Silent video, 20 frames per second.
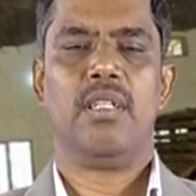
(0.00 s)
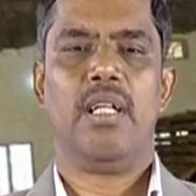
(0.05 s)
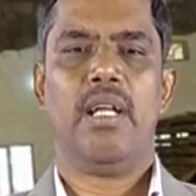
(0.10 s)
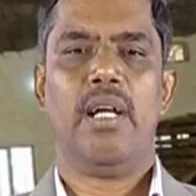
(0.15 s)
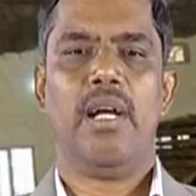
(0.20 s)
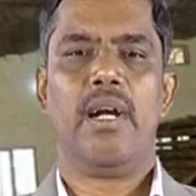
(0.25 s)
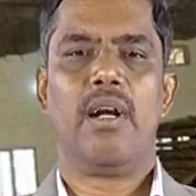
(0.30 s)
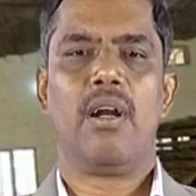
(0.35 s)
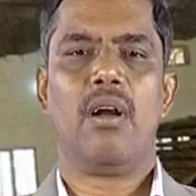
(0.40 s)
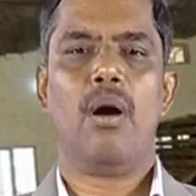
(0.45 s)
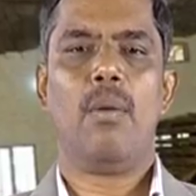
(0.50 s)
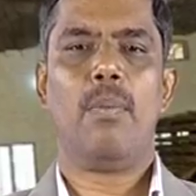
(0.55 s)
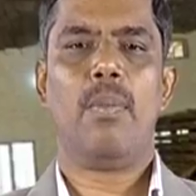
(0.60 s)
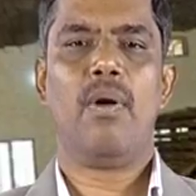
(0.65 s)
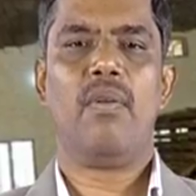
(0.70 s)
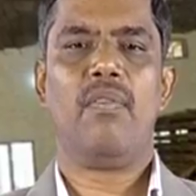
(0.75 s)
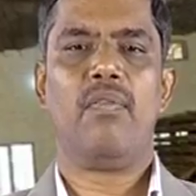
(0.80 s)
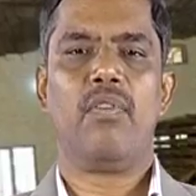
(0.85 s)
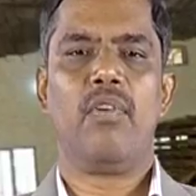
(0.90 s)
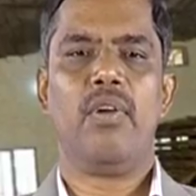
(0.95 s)
A drop
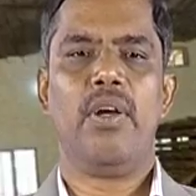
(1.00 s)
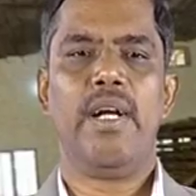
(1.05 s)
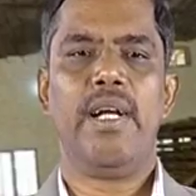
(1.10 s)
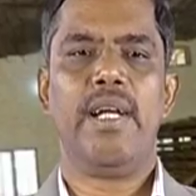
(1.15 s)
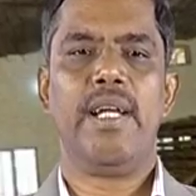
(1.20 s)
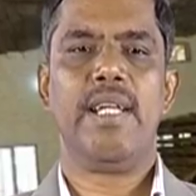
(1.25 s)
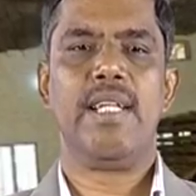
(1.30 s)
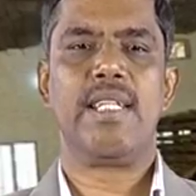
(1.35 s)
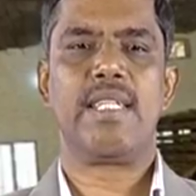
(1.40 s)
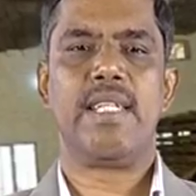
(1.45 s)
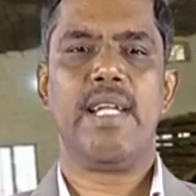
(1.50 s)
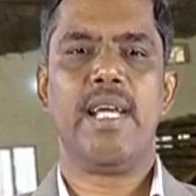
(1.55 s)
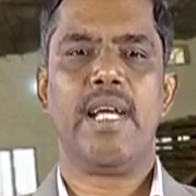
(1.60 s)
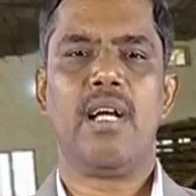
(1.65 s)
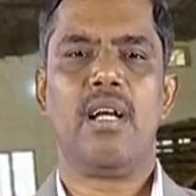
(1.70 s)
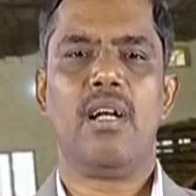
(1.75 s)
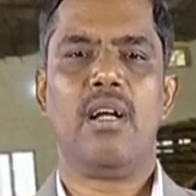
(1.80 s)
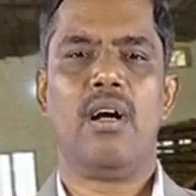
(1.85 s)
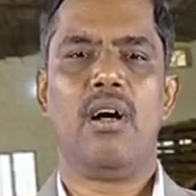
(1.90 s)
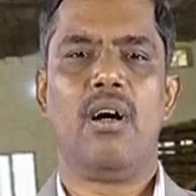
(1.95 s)
of fluid is
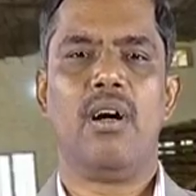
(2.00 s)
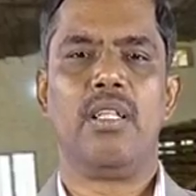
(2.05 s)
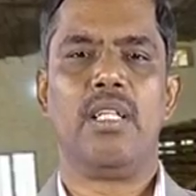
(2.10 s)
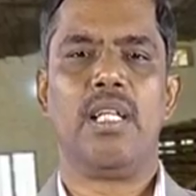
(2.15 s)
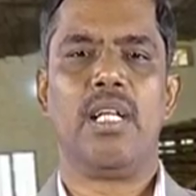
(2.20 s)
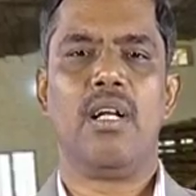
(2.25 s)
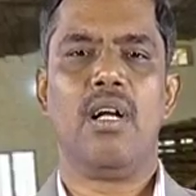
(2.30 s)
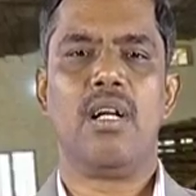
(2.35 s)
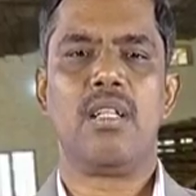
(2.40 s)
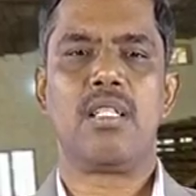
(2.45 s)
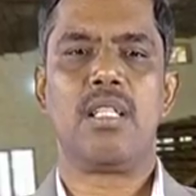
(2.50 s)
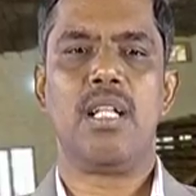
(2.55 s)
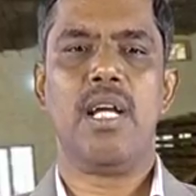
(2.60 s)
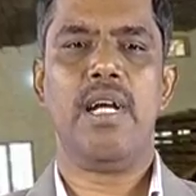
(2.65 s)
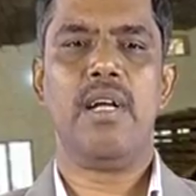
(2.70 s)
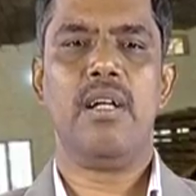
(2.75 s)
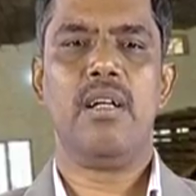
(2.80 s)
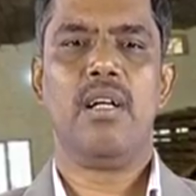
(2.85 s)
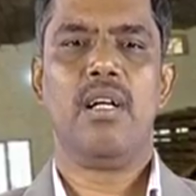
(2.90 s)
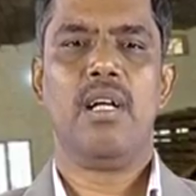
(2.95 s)
taken on the glass
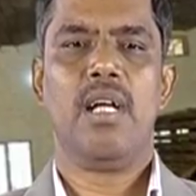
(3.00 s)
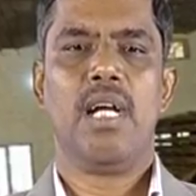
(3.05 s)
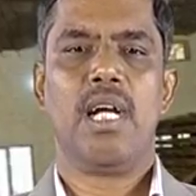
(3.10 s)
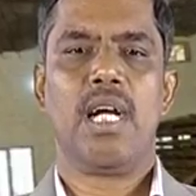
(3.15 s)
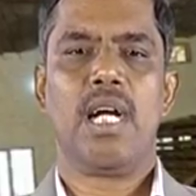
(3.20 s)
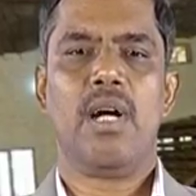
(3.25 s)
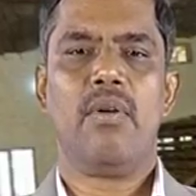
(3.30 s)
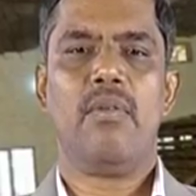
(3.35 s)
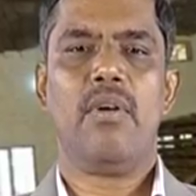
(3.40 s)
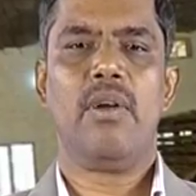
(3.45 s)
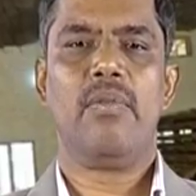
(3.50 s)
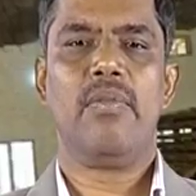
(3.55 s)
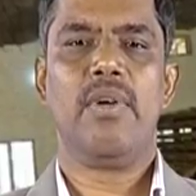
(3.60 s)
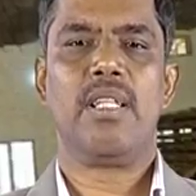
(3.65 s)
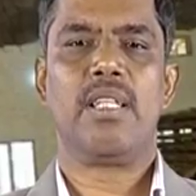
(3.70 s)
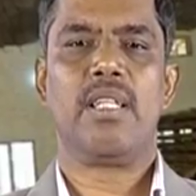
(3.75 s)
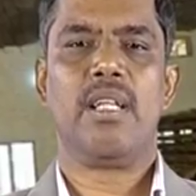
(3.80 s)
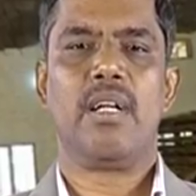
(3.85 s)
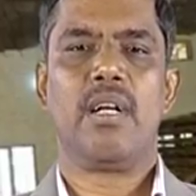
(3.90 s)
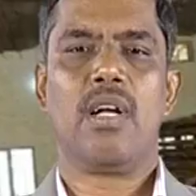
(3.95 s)
slide covered
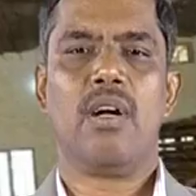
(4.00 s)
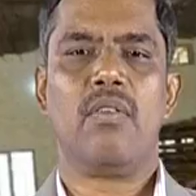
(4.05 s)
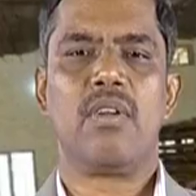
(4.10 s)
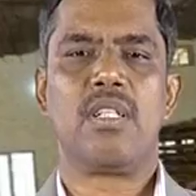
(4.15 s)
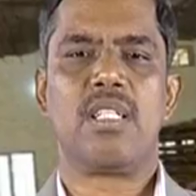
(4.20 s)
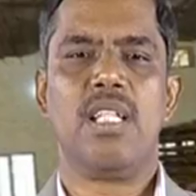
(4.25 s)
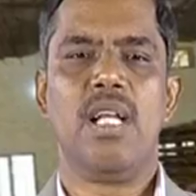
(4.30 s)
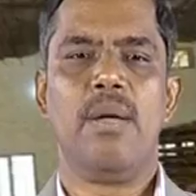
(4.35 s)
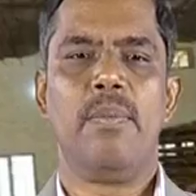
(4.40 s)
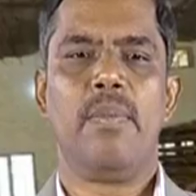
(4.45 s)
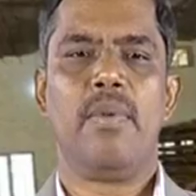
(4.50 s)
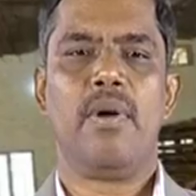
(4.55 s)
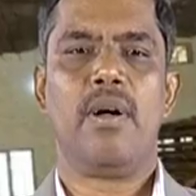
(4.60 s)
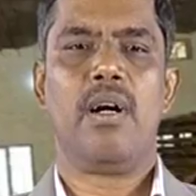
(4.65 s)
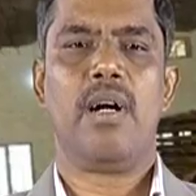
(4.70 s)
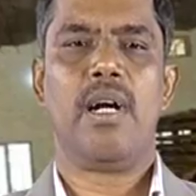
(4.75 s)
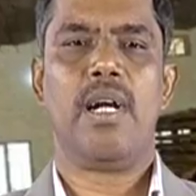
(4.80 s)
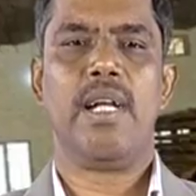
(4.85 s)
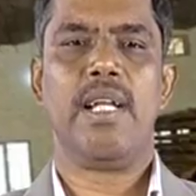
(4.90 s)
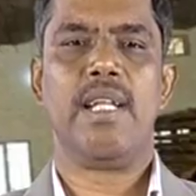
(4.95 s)
with cover slip
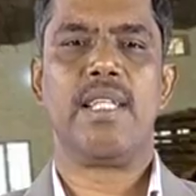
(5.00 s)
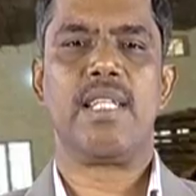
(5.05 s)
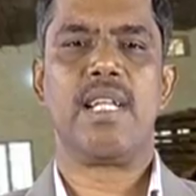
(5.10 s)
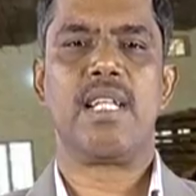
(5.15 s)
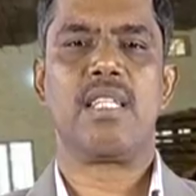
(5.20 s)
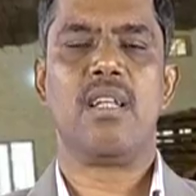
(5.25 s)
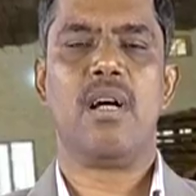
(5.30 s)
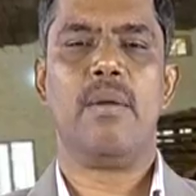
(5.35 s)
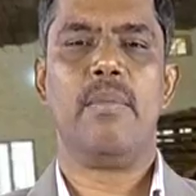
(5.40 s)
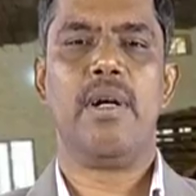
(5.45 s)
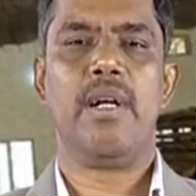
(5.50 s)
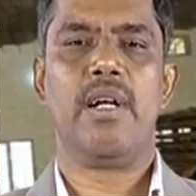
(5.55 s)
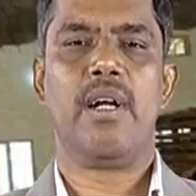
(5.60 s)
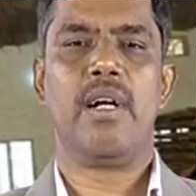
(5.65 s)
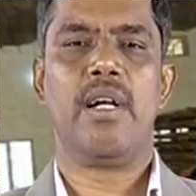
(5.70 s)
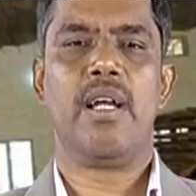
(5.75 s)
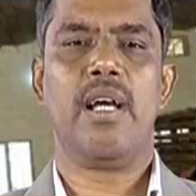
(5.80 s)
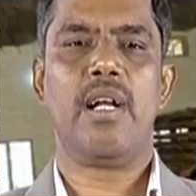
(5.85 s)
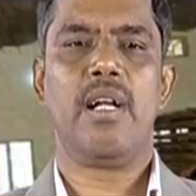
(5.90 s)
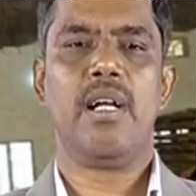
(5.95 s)
and is examined
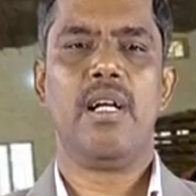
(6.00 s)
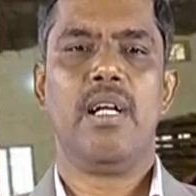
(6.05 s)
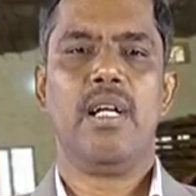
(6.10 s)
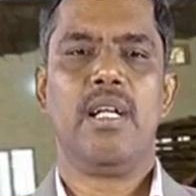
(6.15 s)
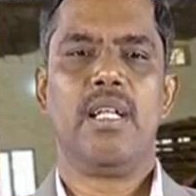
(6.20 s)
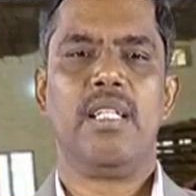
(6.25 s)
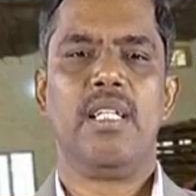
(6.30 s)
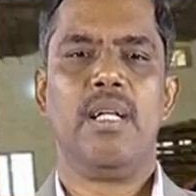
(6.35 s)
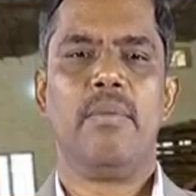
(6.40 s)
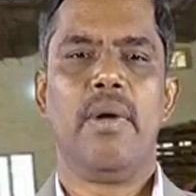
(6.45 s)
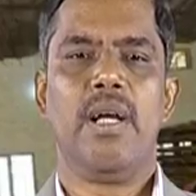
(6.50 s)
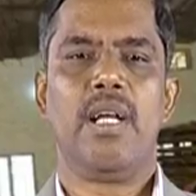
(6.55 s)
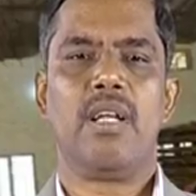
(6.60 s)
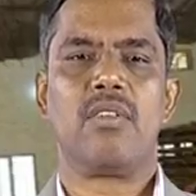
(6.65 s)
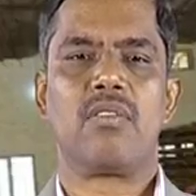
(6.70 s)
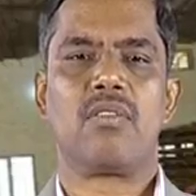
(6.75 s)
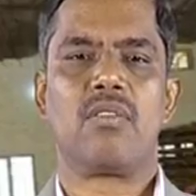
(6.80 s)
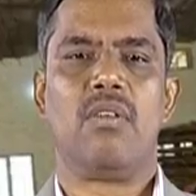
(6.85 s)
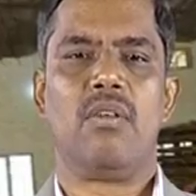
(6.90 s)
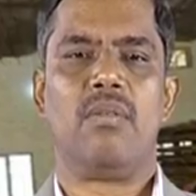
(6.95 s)
under the
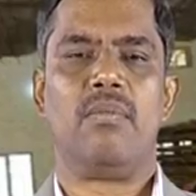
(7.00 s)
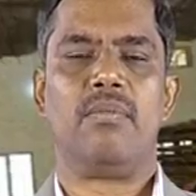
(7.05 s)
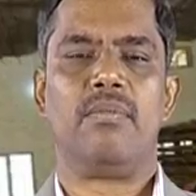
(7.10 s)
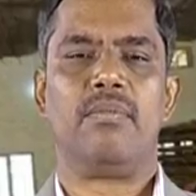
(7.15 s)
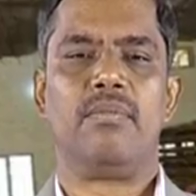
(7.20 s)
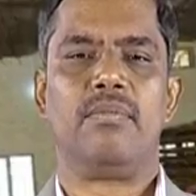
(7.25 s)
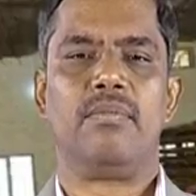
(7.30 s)
microscope.